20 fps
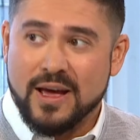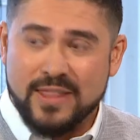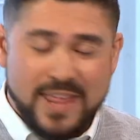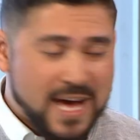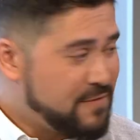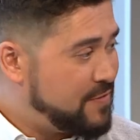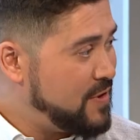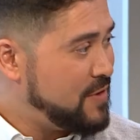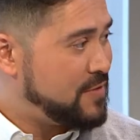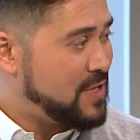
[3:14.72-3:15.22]

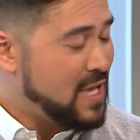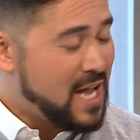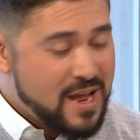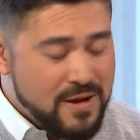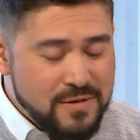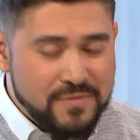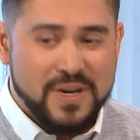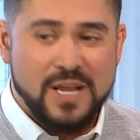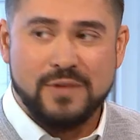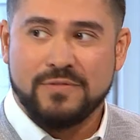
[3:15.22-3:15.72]
That 50,
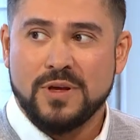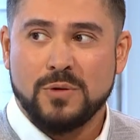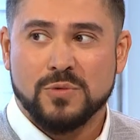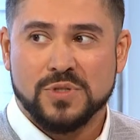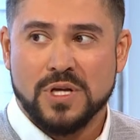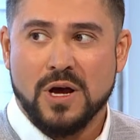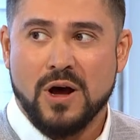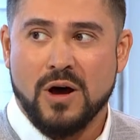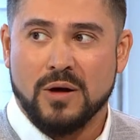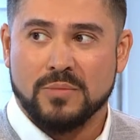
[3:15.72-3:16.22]
even if he
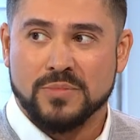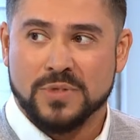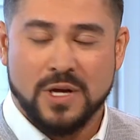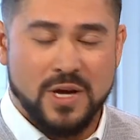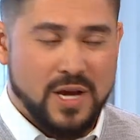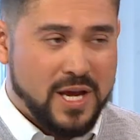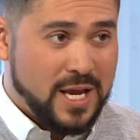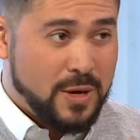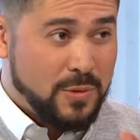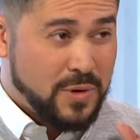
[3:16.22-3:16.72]
was armed,
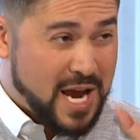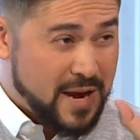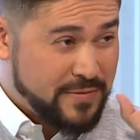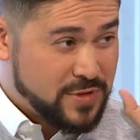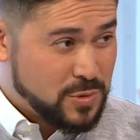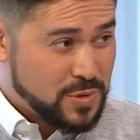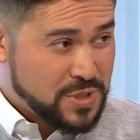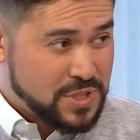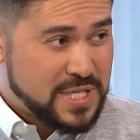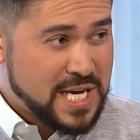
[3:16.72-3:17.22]
he would have
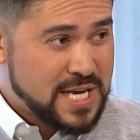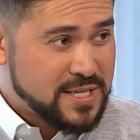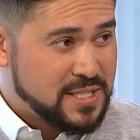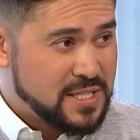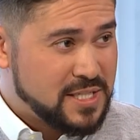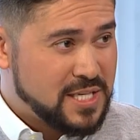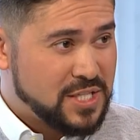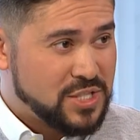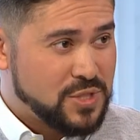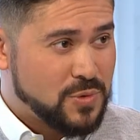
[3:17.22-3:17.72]
to assess
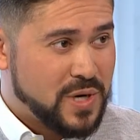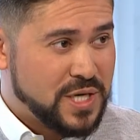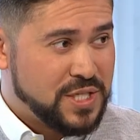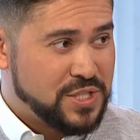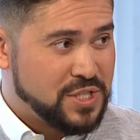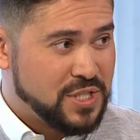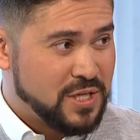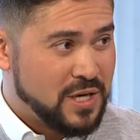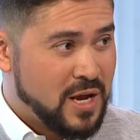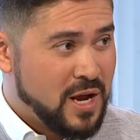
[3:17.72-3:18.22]
the
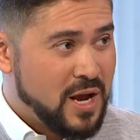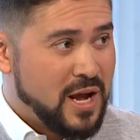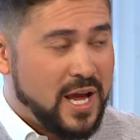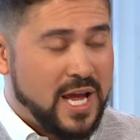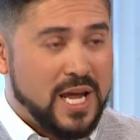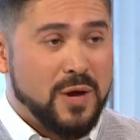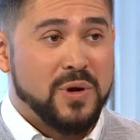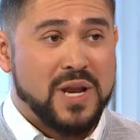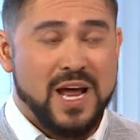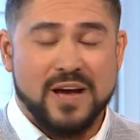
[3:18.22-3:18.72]
situation.
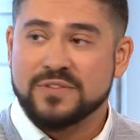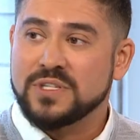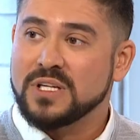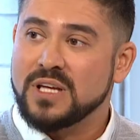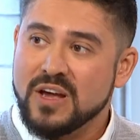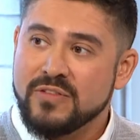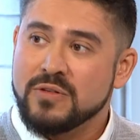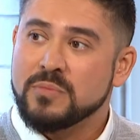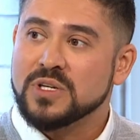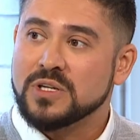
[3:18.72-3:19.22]
He would have to
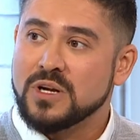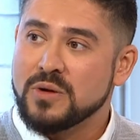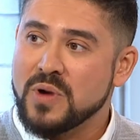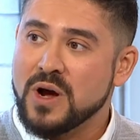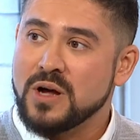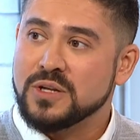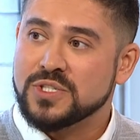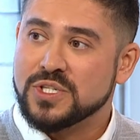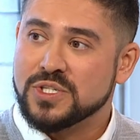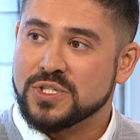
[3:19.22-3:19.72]
give him a
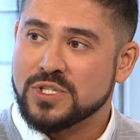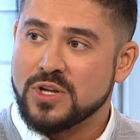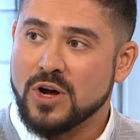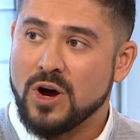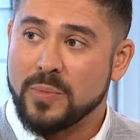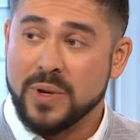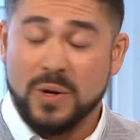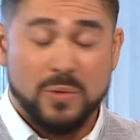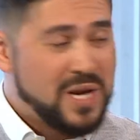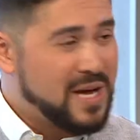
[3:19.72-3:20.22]
command to
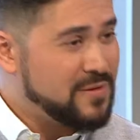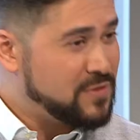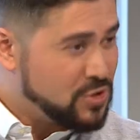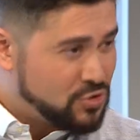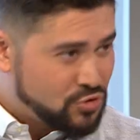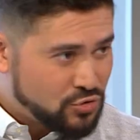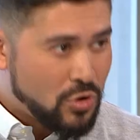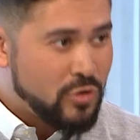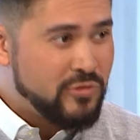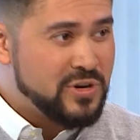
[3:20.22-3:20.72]
stop. He would have to
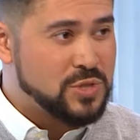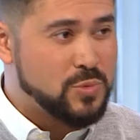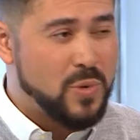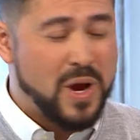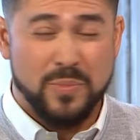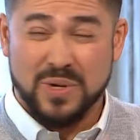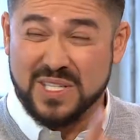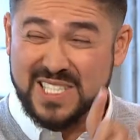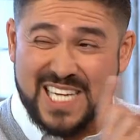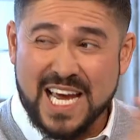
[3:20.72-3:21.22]
draw his
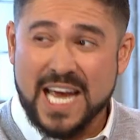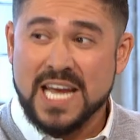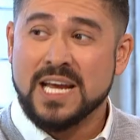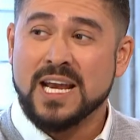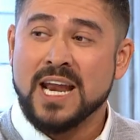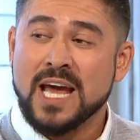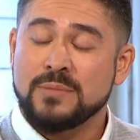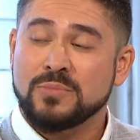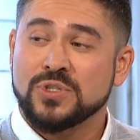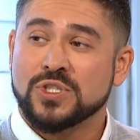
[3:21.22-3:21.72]
weapon, take
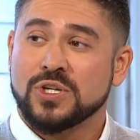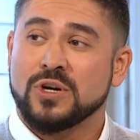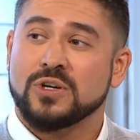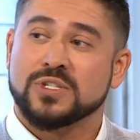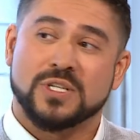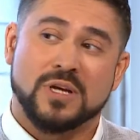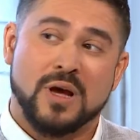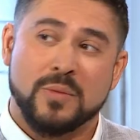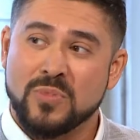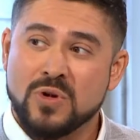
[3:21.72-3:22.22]
an aim
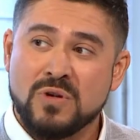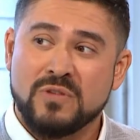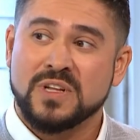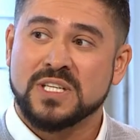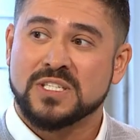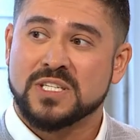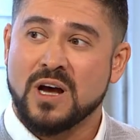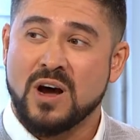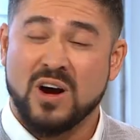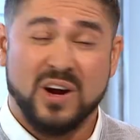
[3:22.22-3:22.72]
shot at a
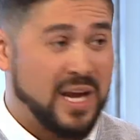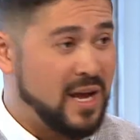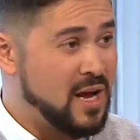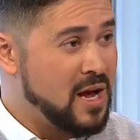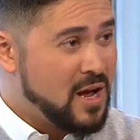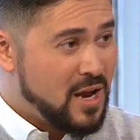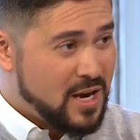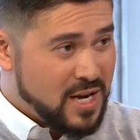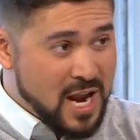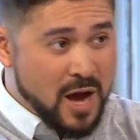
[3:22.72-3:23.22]
moving target,
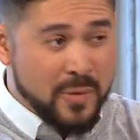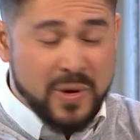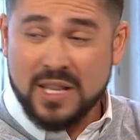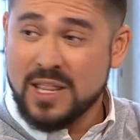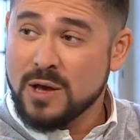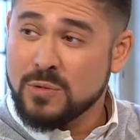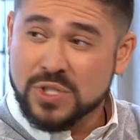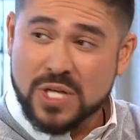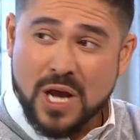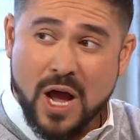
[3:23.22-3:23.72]

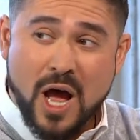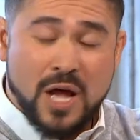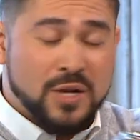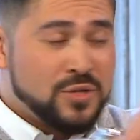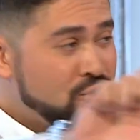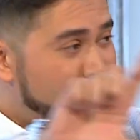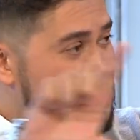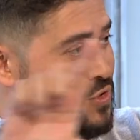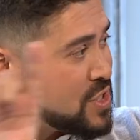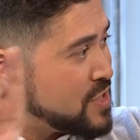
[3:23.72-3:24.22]
knowing there was
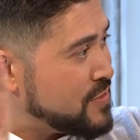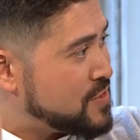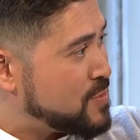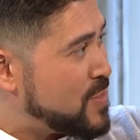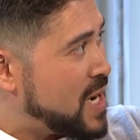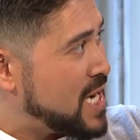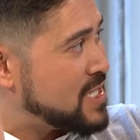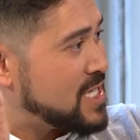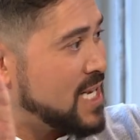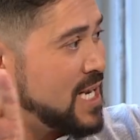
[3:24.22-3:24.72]
hundreds of
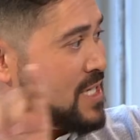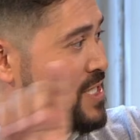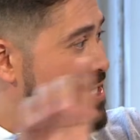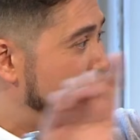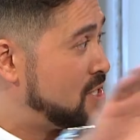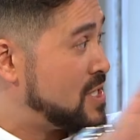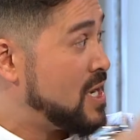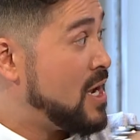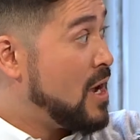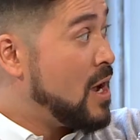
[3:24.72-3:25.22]

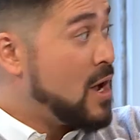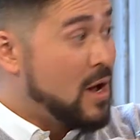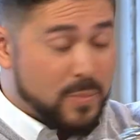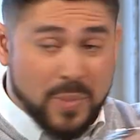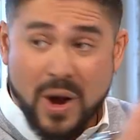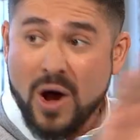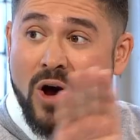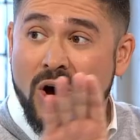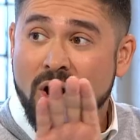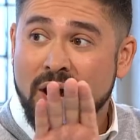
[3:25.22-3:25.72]
spectators mm.
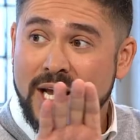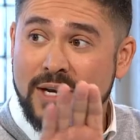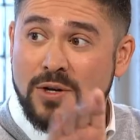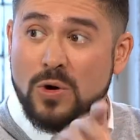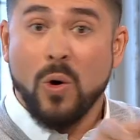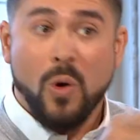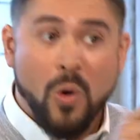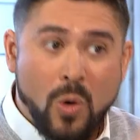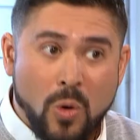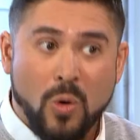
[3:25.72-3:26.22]

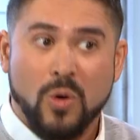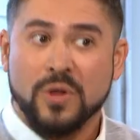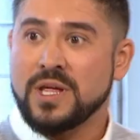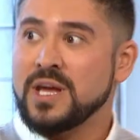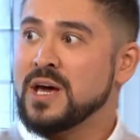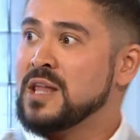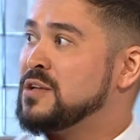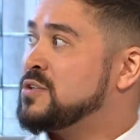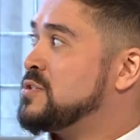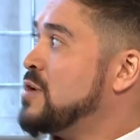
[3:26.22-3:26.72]
behind, or
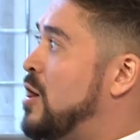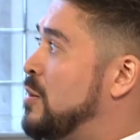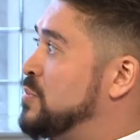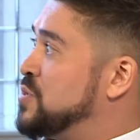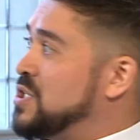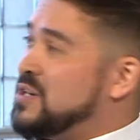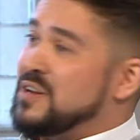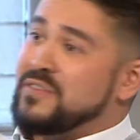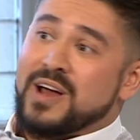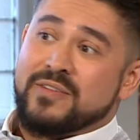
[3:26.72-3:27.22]
the other option of